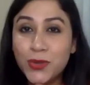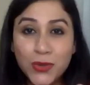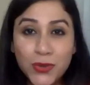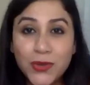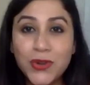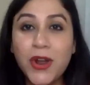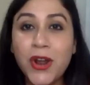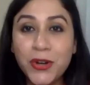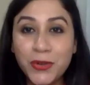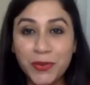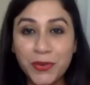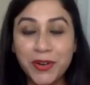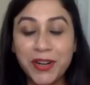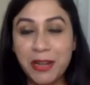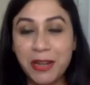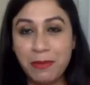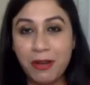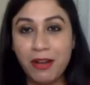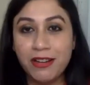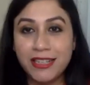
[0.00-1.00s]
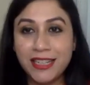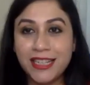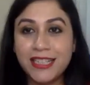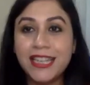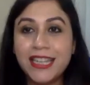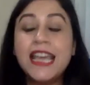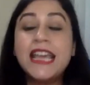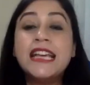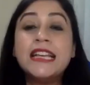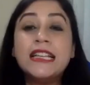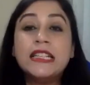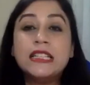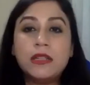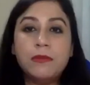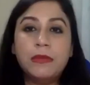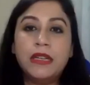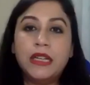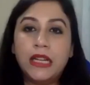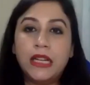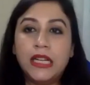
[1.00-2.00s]
Do not worry about it.
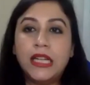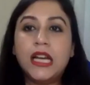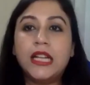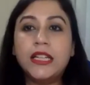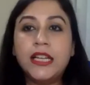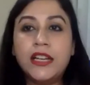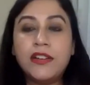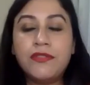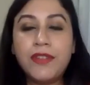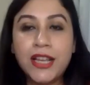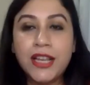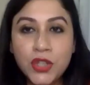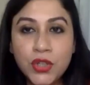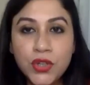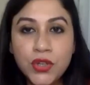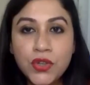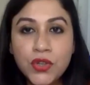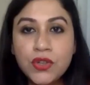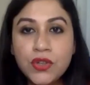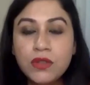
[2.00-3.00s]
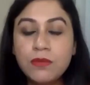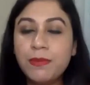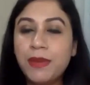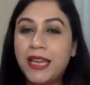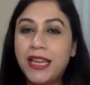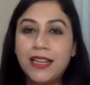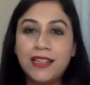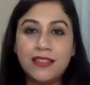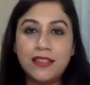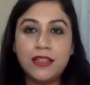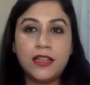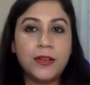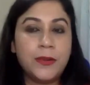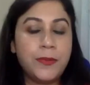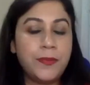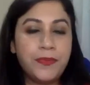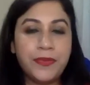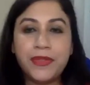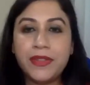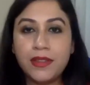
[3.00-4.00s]
Similarly, other investors, be it
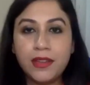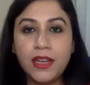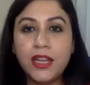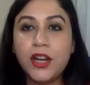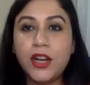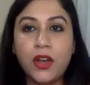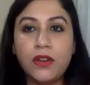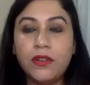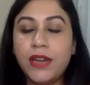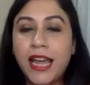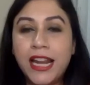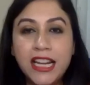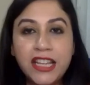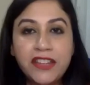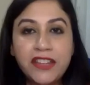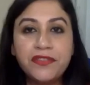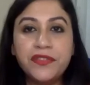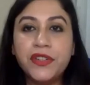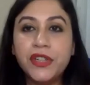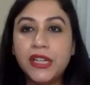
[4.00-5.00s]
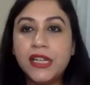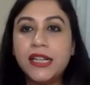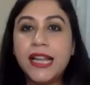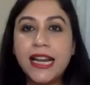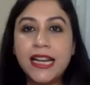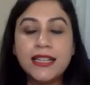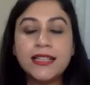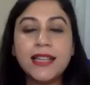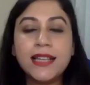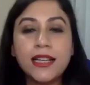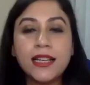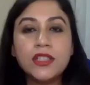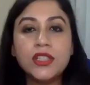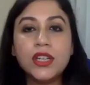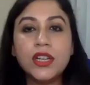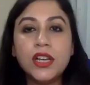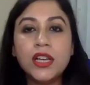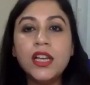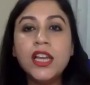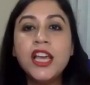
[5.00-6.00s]
any field, any
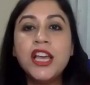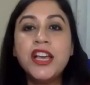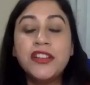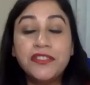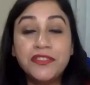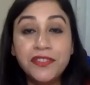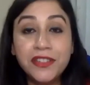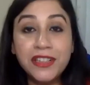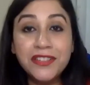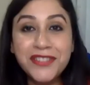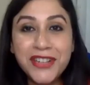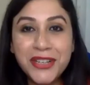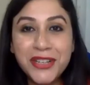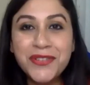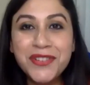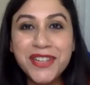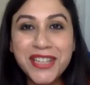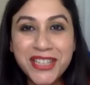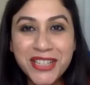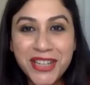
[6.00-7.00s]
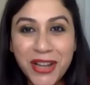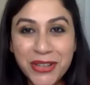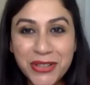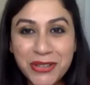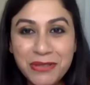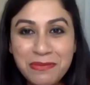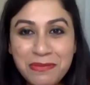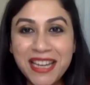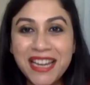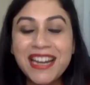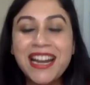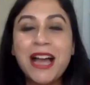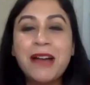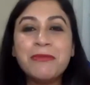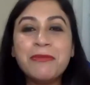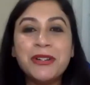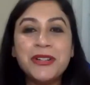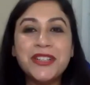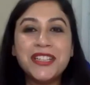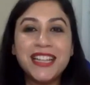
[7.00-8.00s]
sector, feel free to reach out to me, and I'm
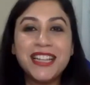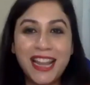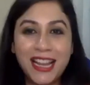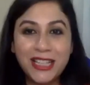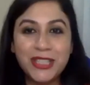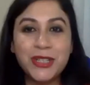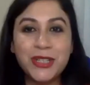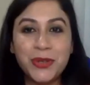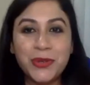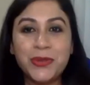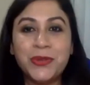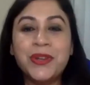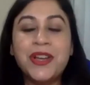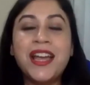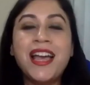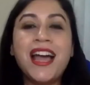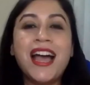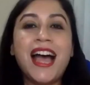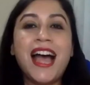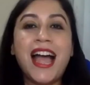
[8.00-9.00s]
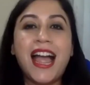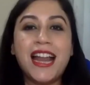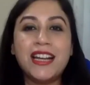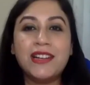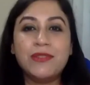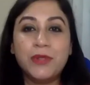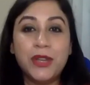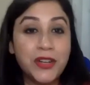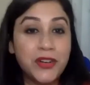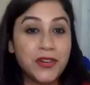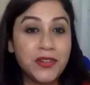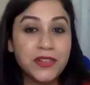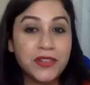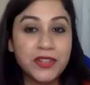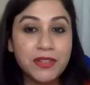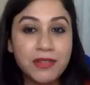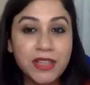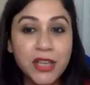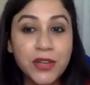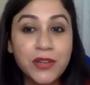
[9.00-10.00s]
going to connect you, and you're
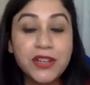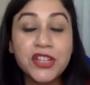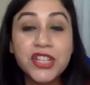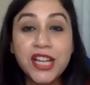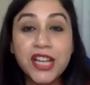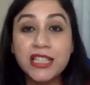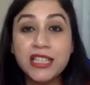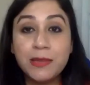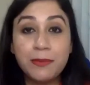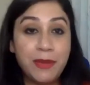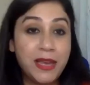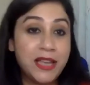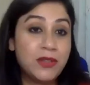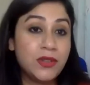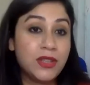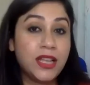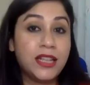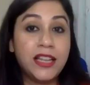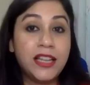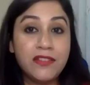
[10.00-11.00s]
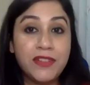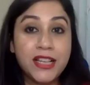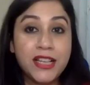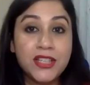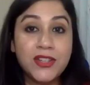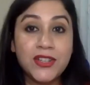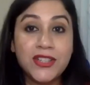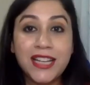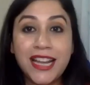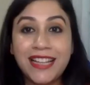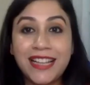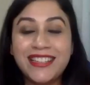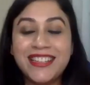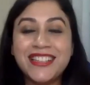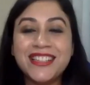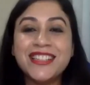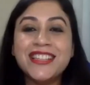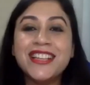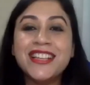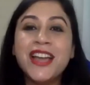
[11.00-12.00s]
going to share space with other investors like
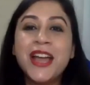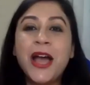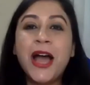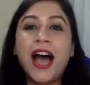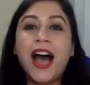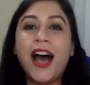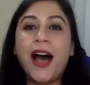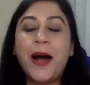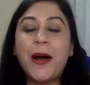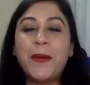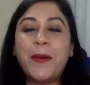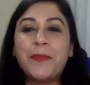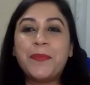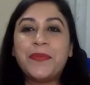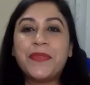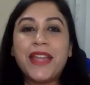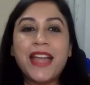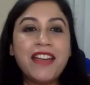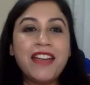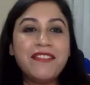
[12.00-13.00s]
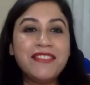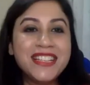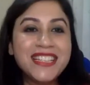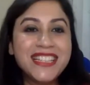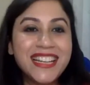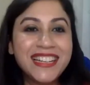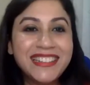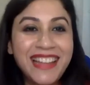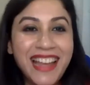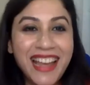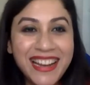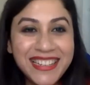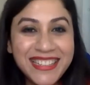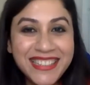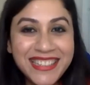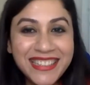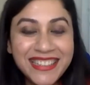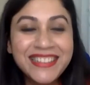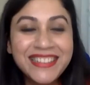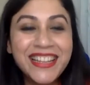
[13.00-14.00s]
this. Having said that,
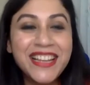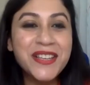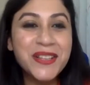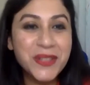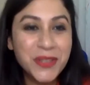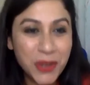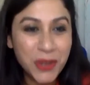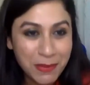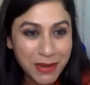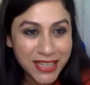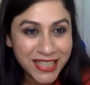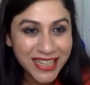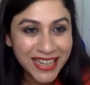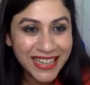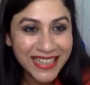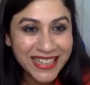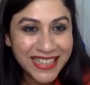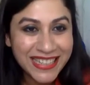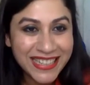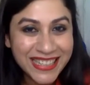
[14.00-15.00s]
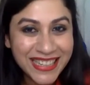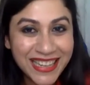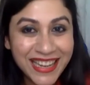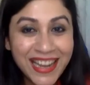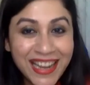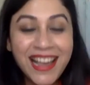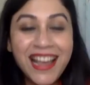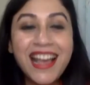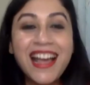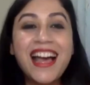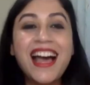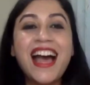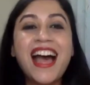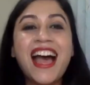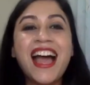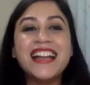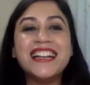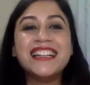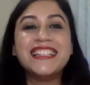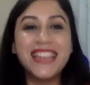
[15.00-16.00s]
thank you so much, ladies,
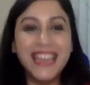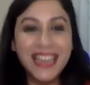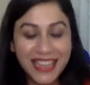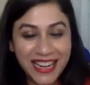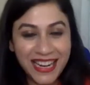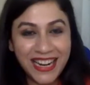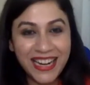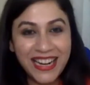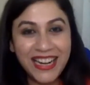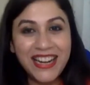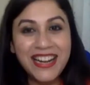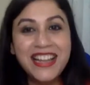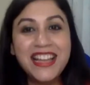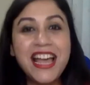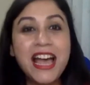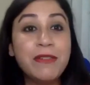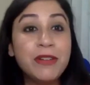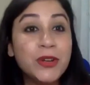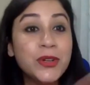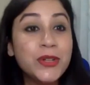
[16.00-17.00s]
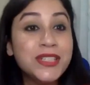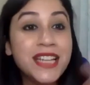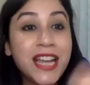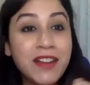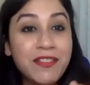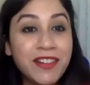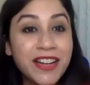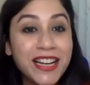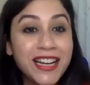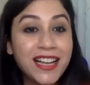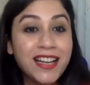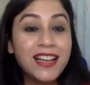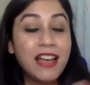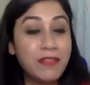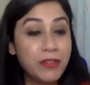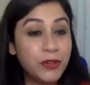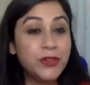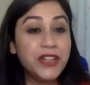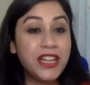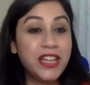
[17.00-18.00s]
and take care. Have a good day, Reena.
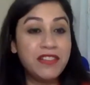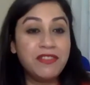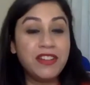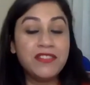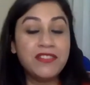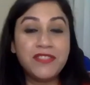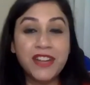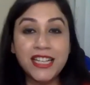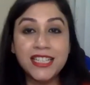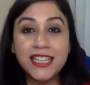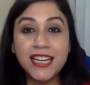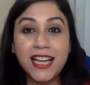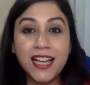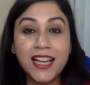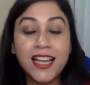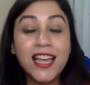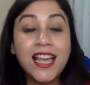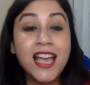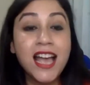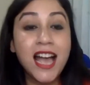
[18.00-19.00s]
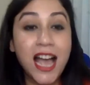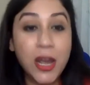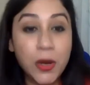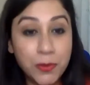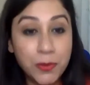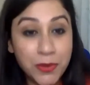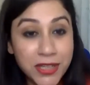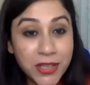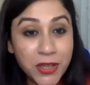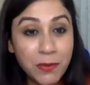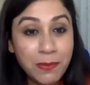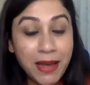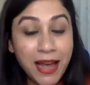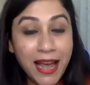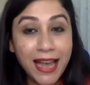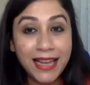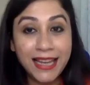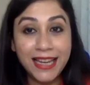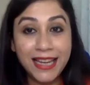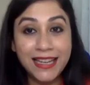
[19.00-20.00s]
Have a good evening, Vandana. I hope to see you
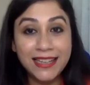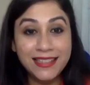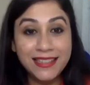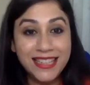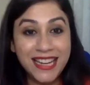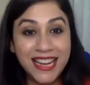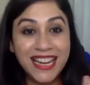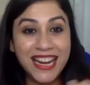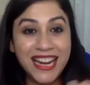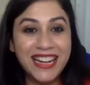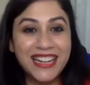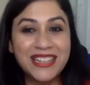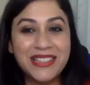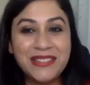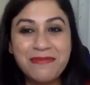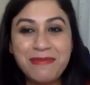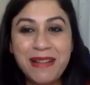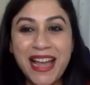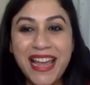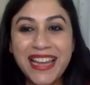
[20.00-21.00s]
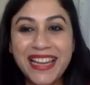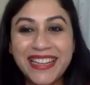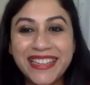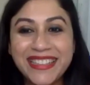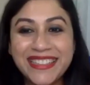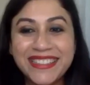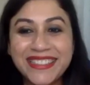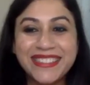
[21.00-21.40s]
back, and take care. Bye.